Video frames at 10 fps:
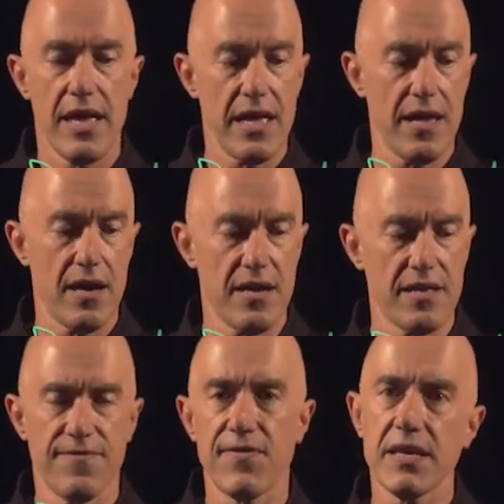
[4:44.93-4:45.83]
Uh,
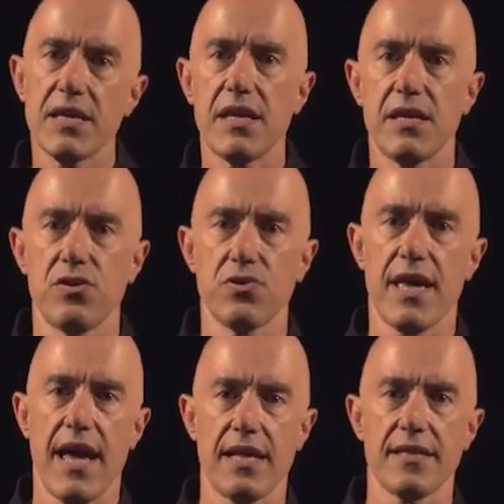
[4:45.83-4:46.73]
infinity you
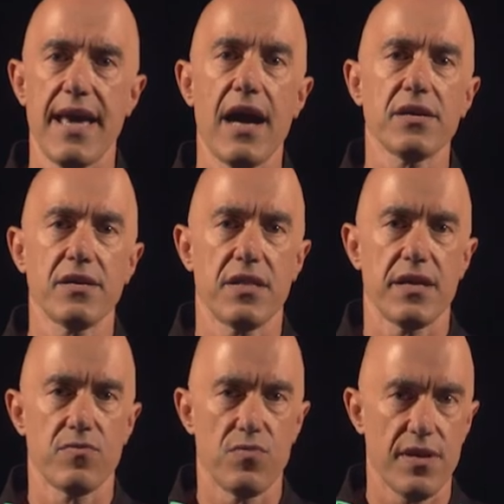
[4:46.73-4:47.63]
can
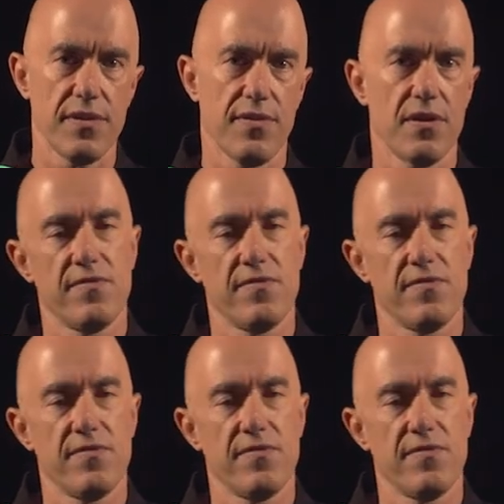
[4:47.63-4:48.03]
calculate with.